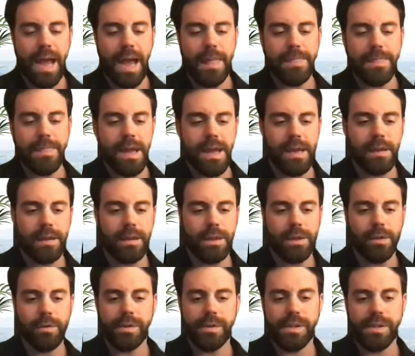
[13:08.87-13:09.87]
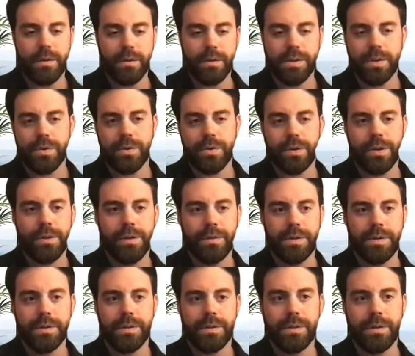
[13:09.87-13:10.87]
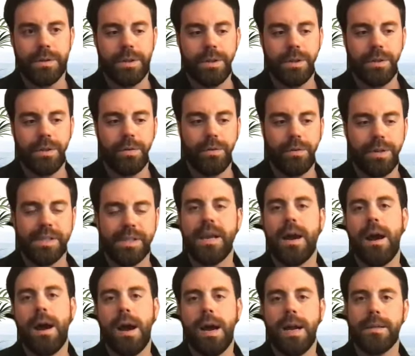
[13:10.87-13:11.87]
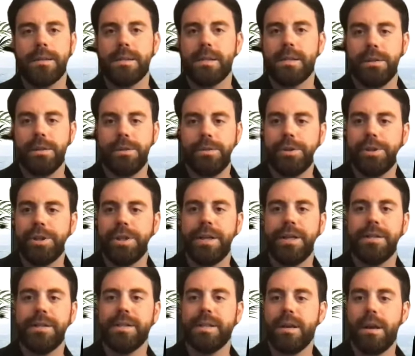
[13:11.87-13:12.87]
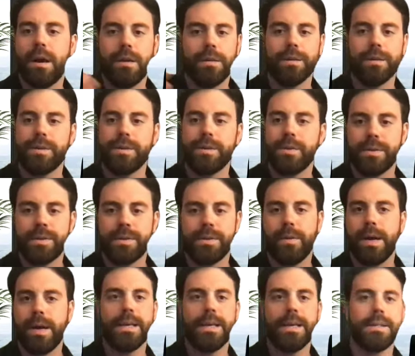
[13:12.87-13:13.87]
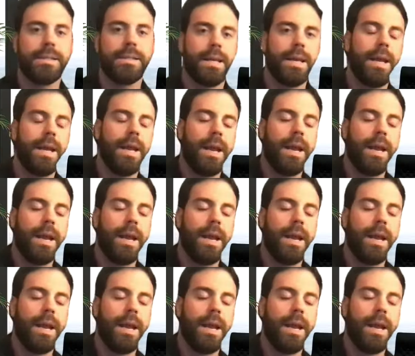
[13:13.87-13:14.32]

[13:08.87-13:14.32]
and then use those truths to design solutions in other sorts of ways.